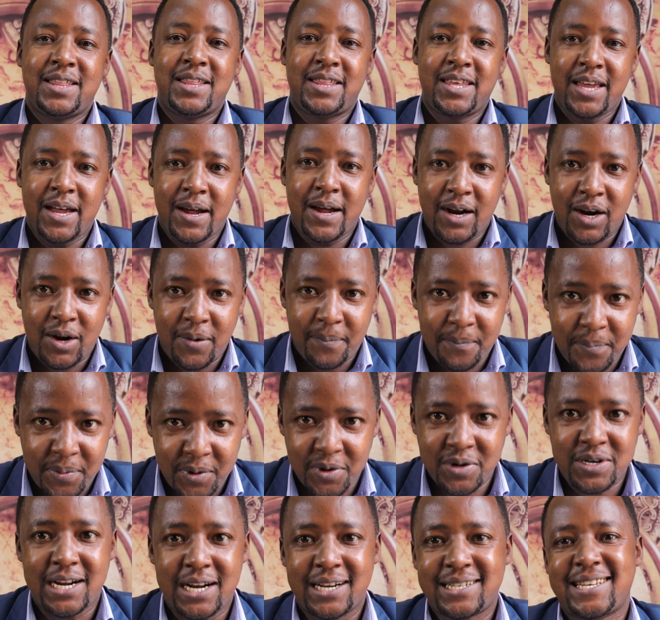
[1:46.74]
their
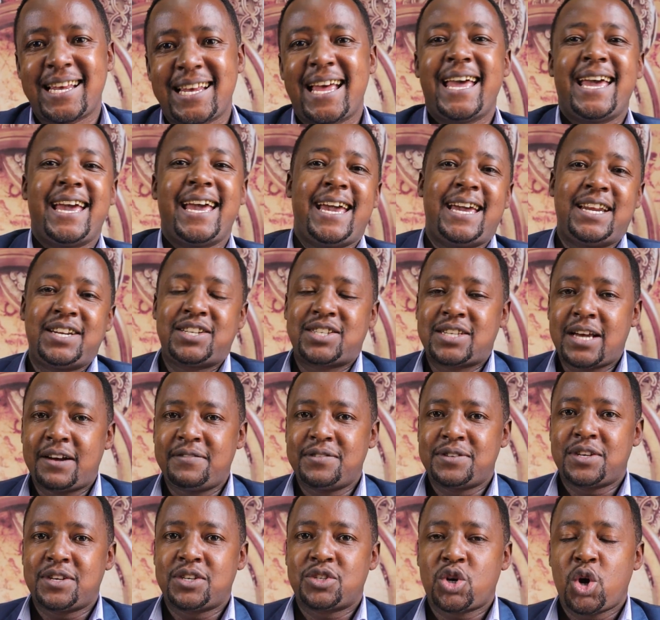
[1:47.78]
products and
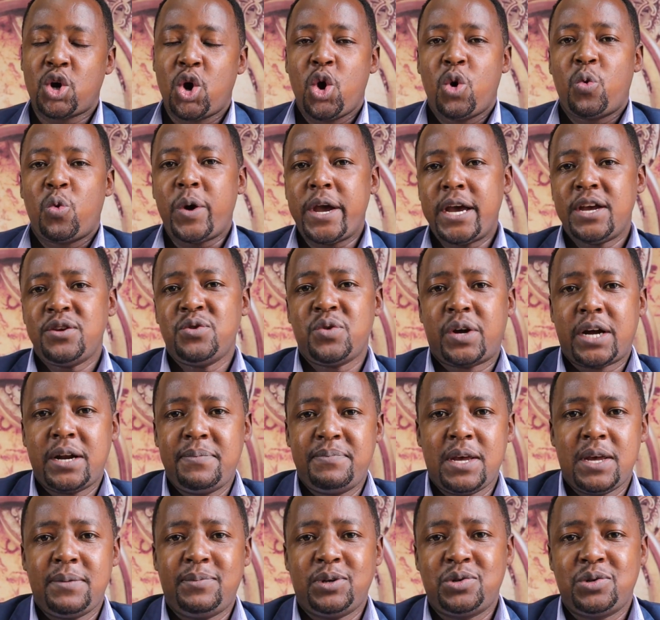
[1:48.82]
services. Where you can
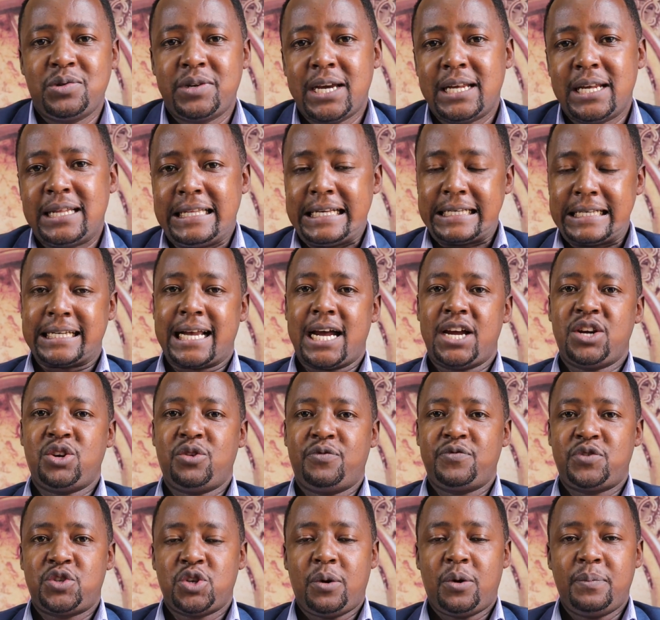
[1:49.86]
be able to get this kind
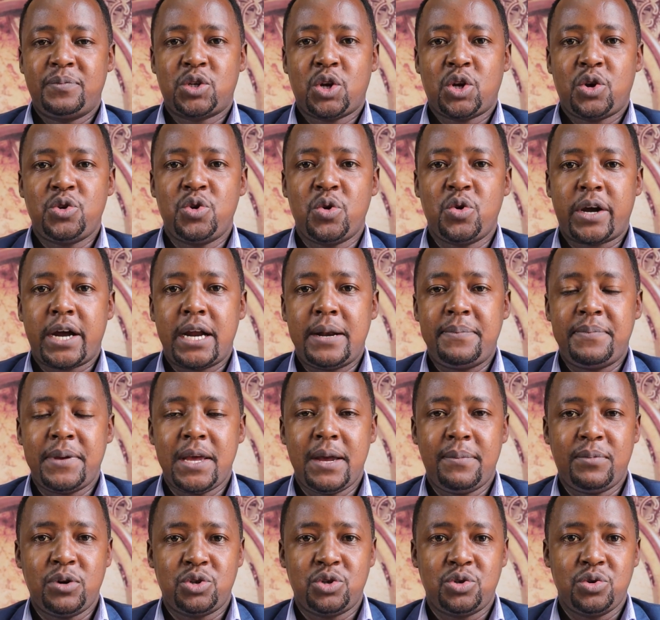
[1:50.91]
of jobs, you can be
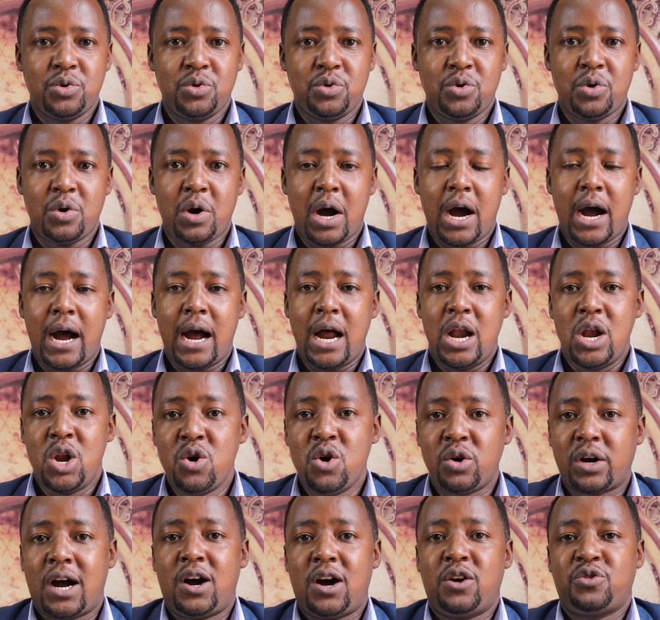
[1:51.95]
able to
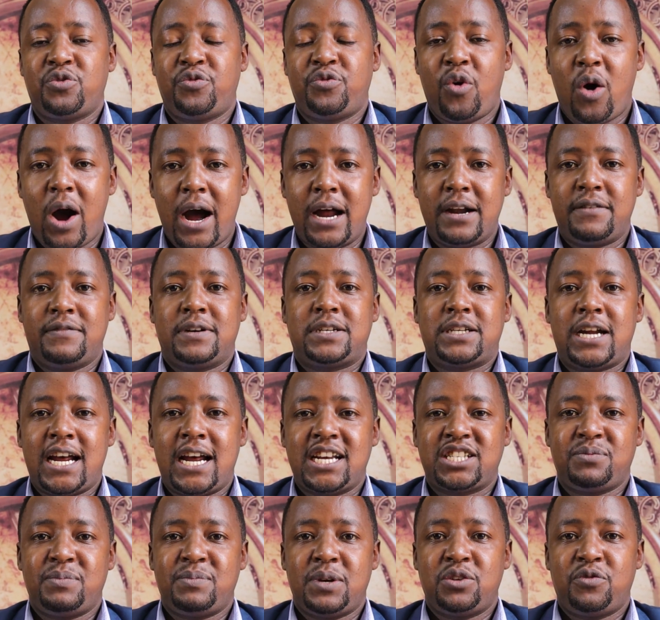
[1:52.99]
look out for
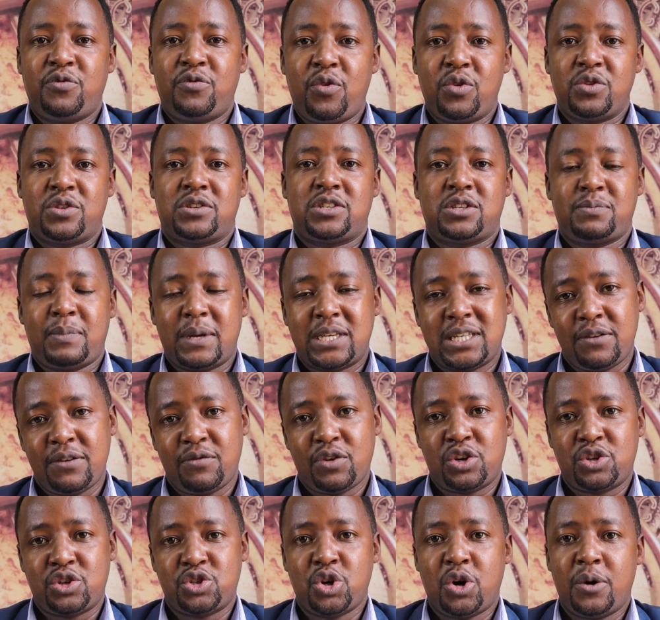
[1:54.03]
advertisement for
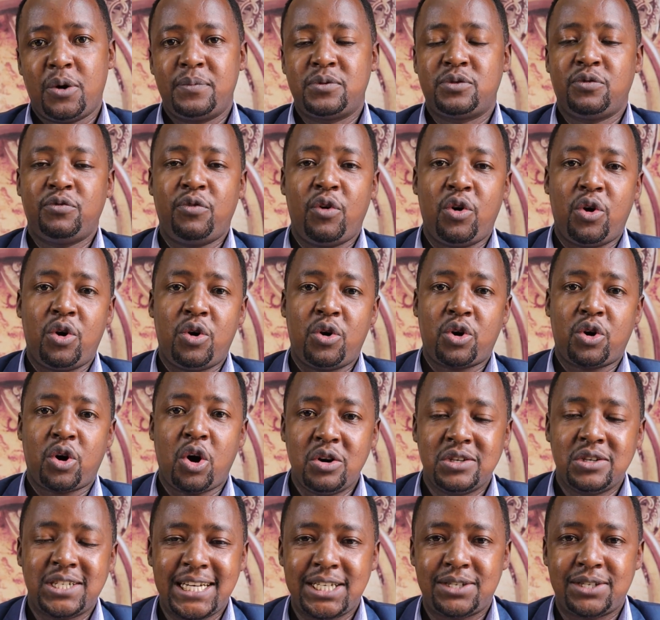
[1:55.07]
specific jobs for
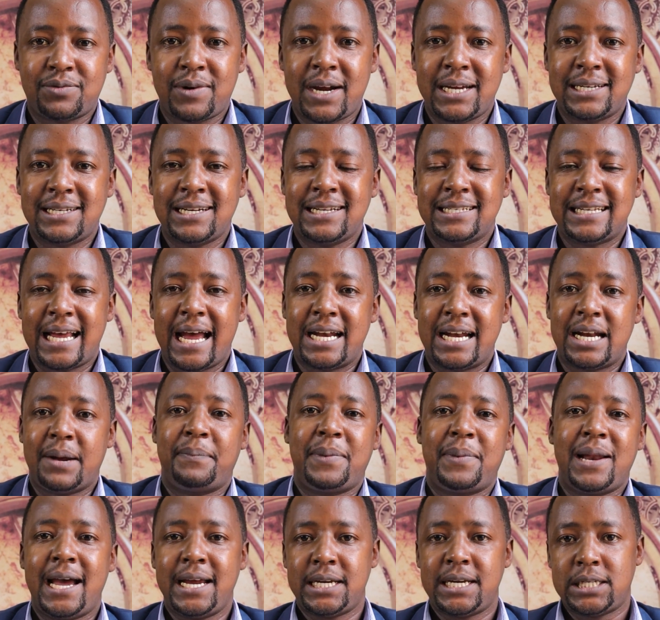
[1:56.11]
content writers and
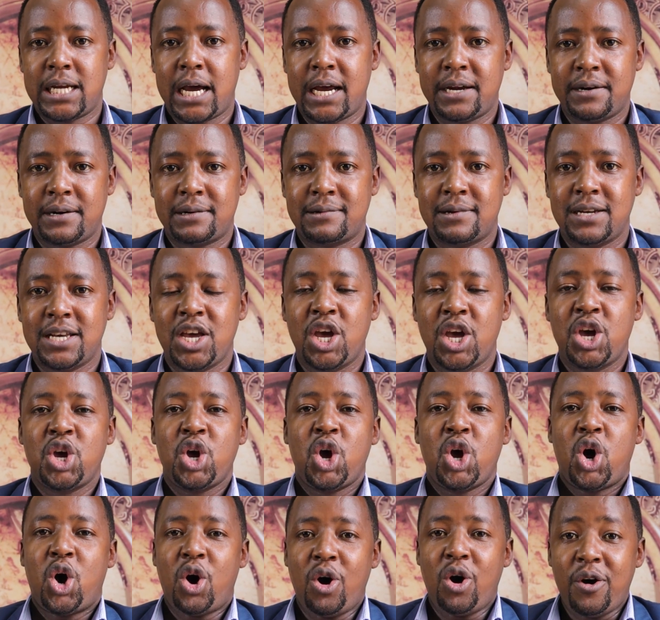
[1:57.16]
apply directly,
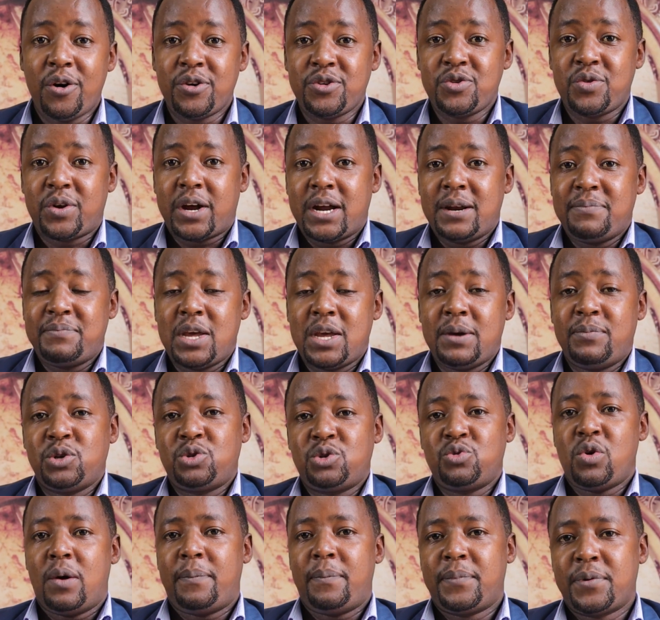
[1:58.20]
or you can be able
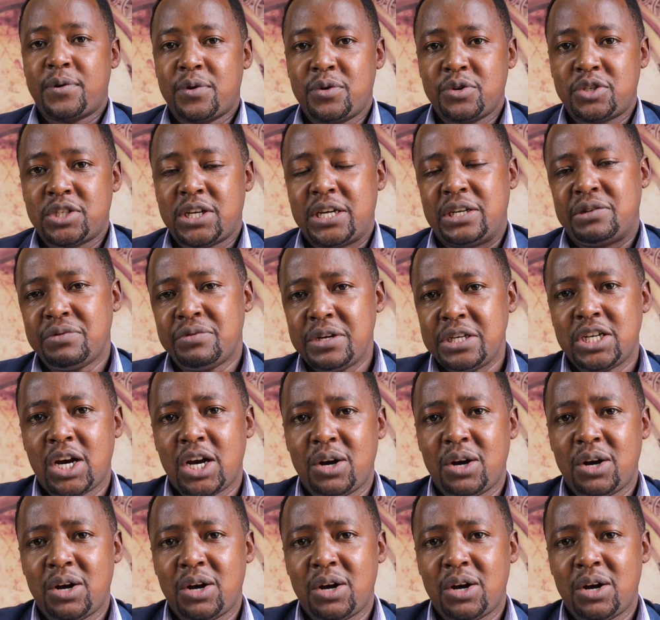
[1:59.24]
to approach and reach